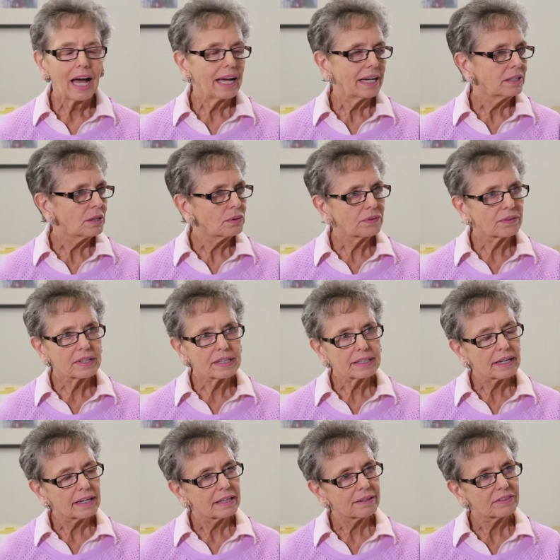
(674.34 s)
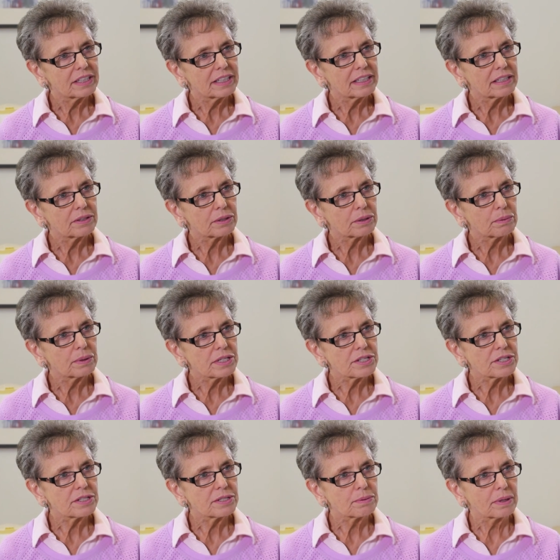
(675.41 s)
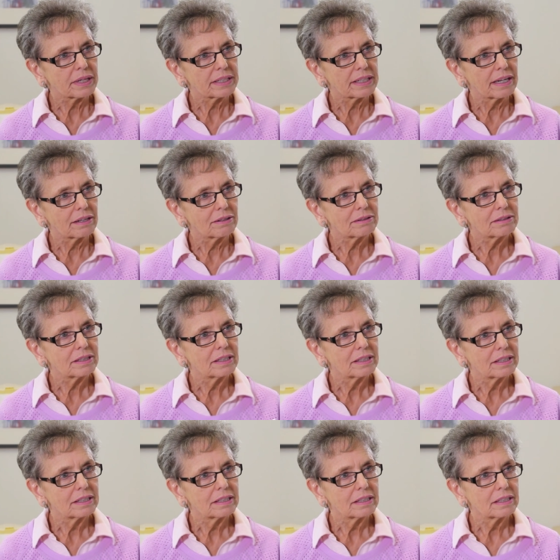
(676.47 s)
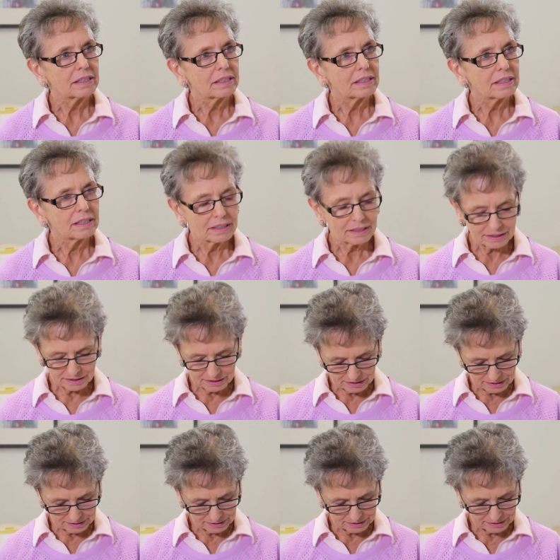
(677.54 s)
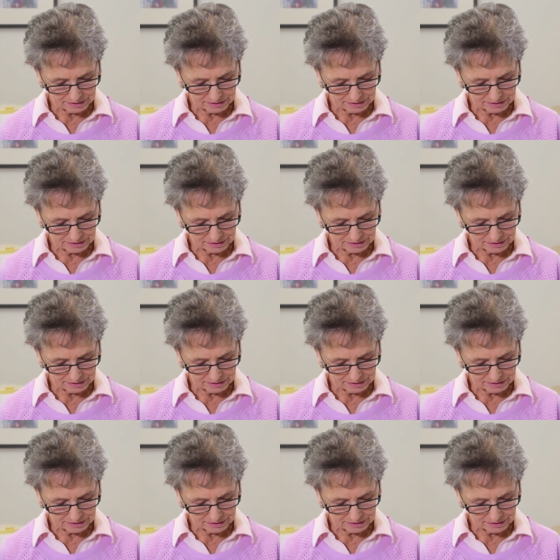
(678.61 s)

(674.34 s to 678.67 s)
I don't think I have any other questions right now. Okay, so I'm going to have you